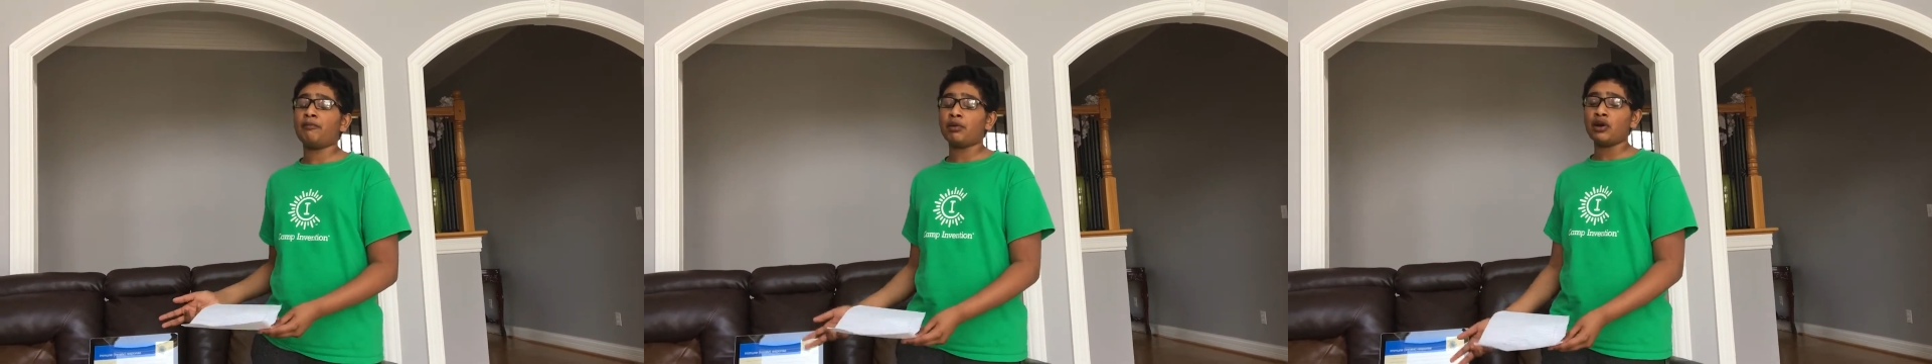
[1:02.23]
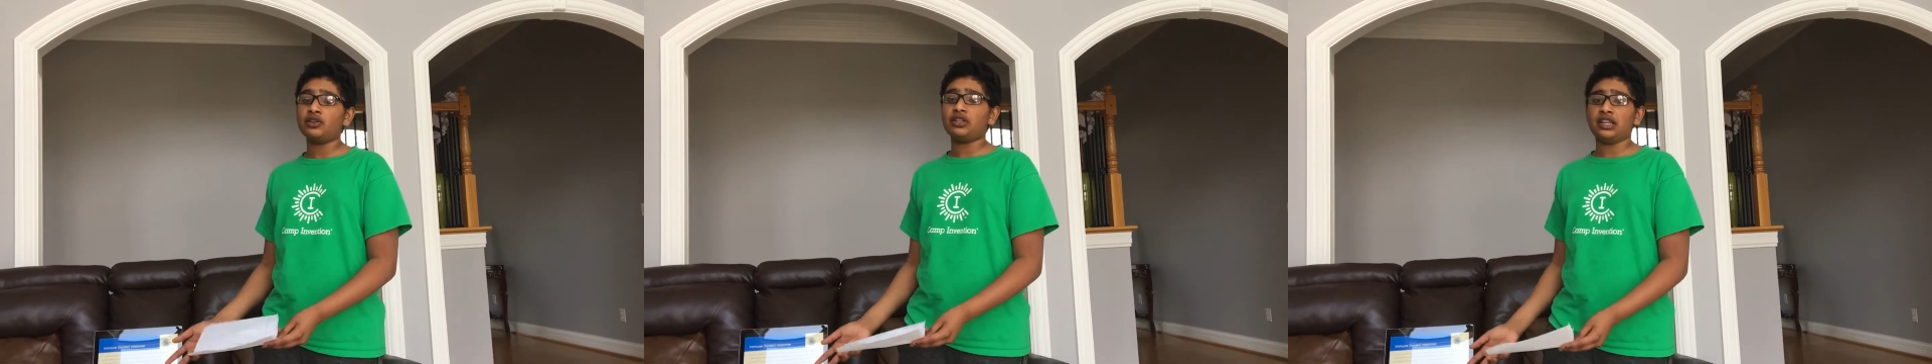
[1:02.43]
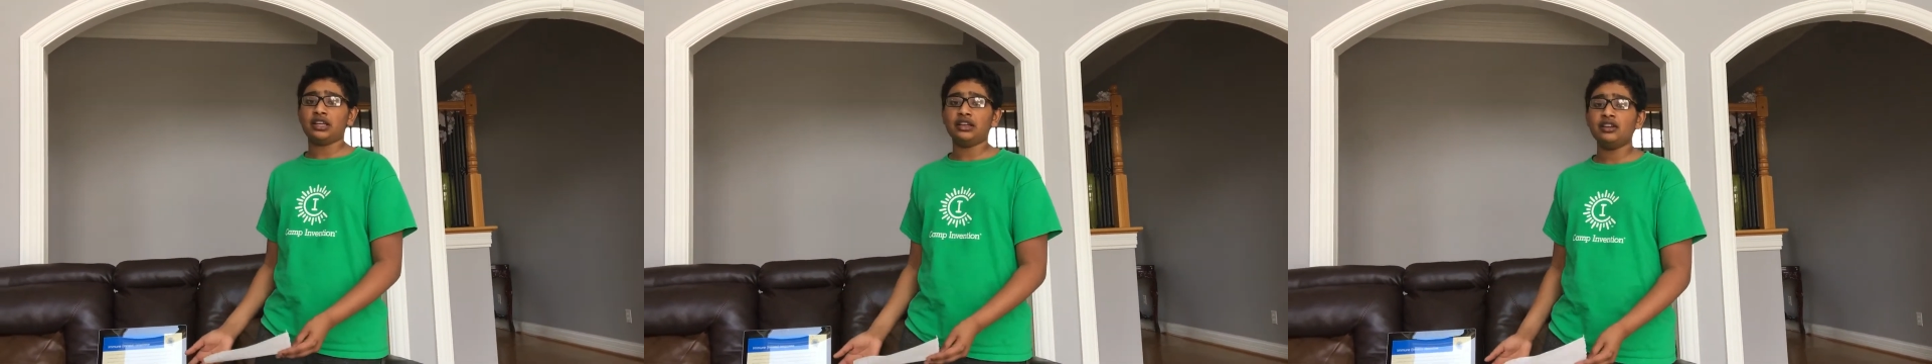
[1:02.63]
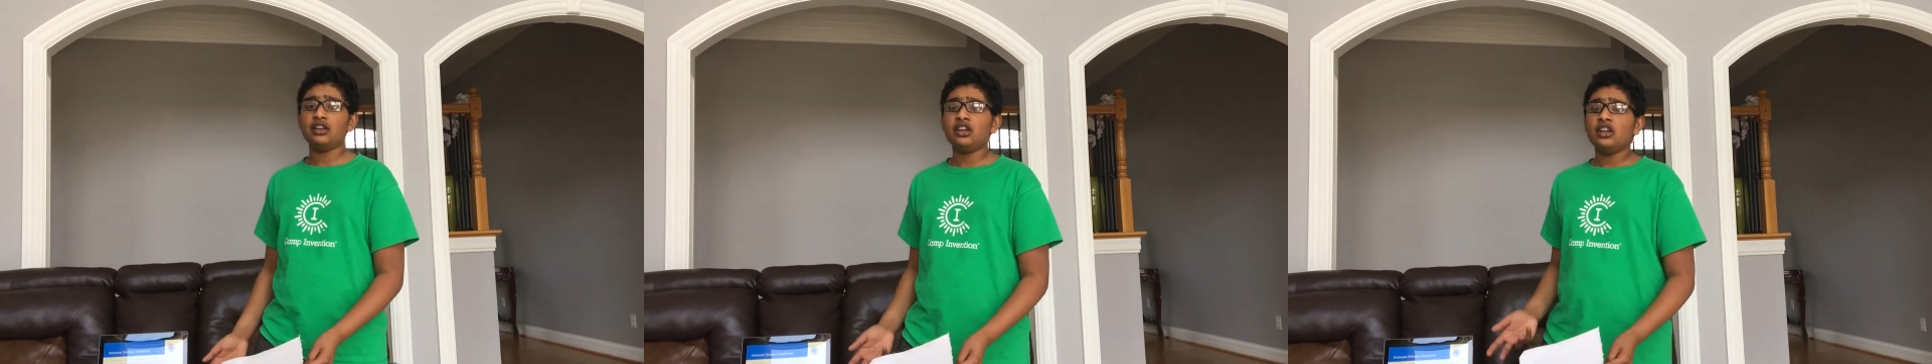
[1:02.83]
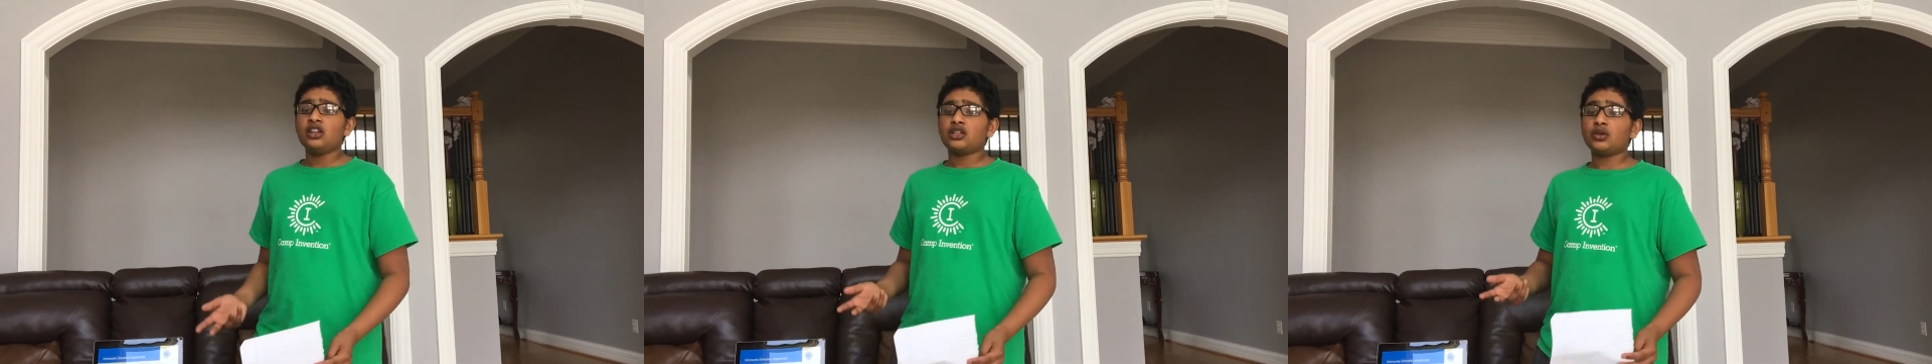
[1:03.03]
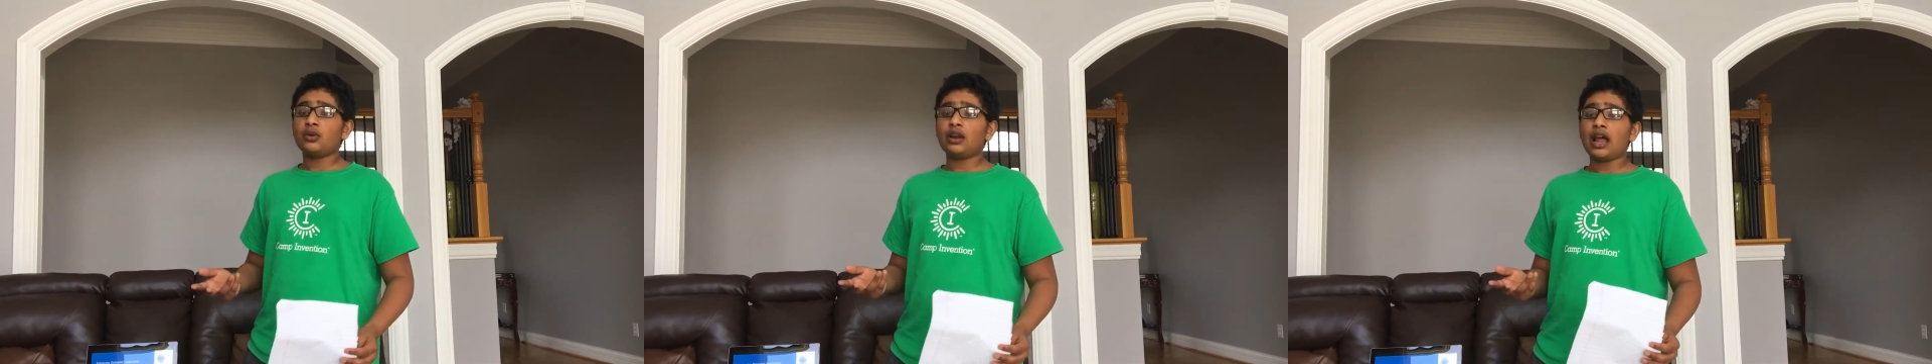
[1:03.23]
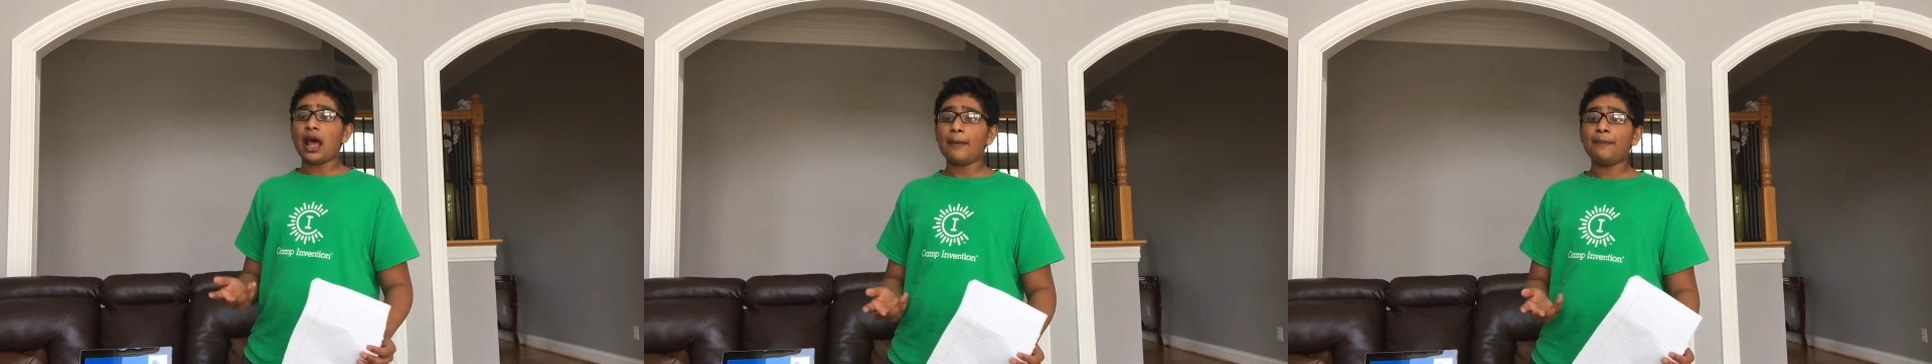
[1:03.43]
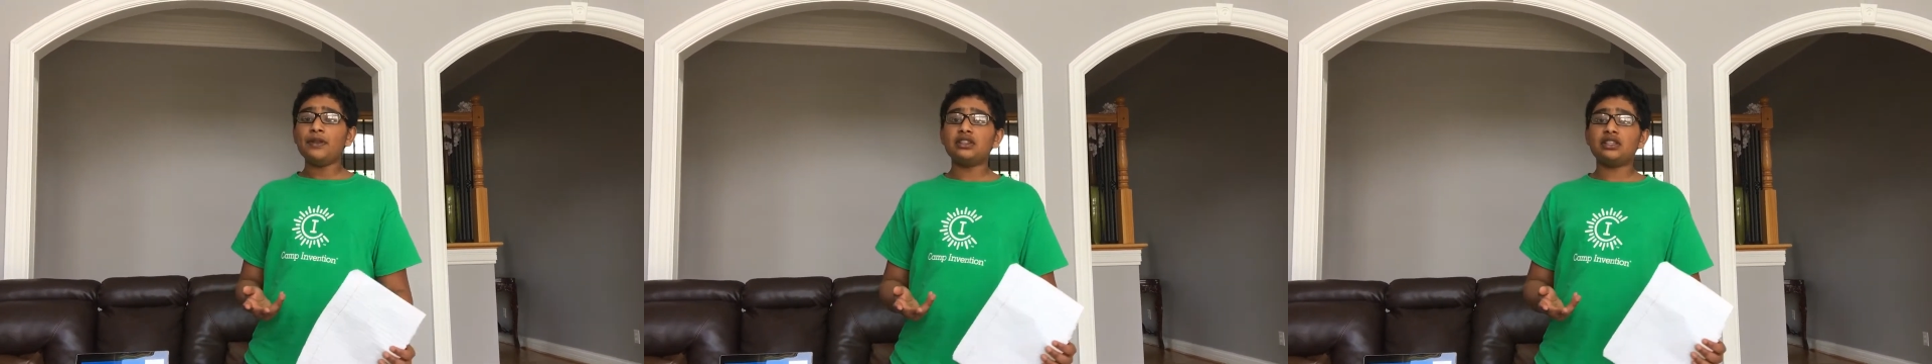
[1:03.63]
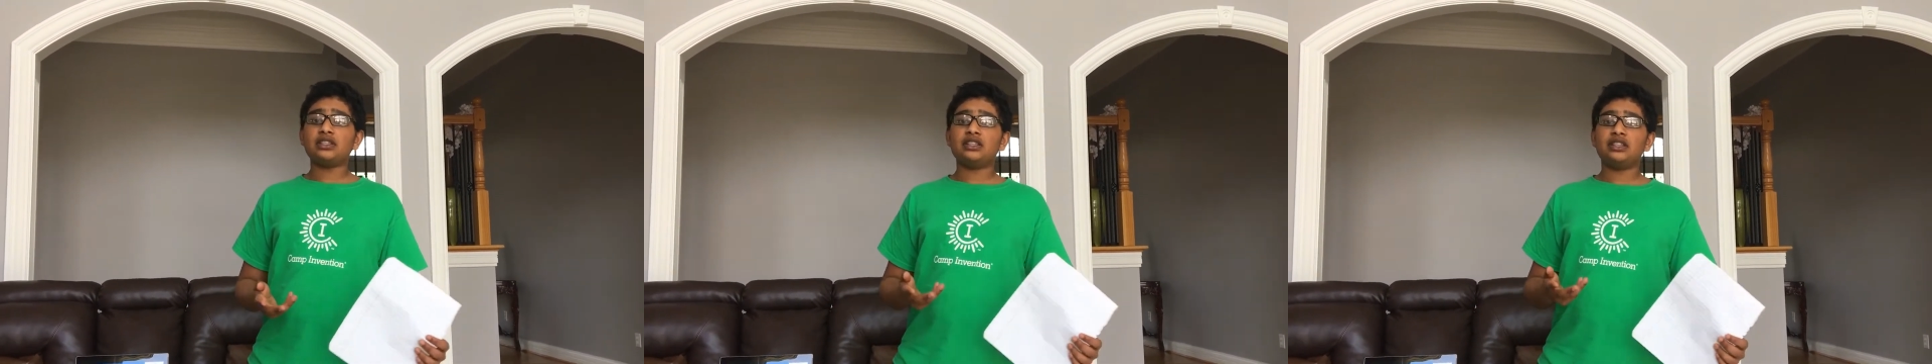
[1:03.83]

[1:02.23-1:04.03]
protein. So what happens is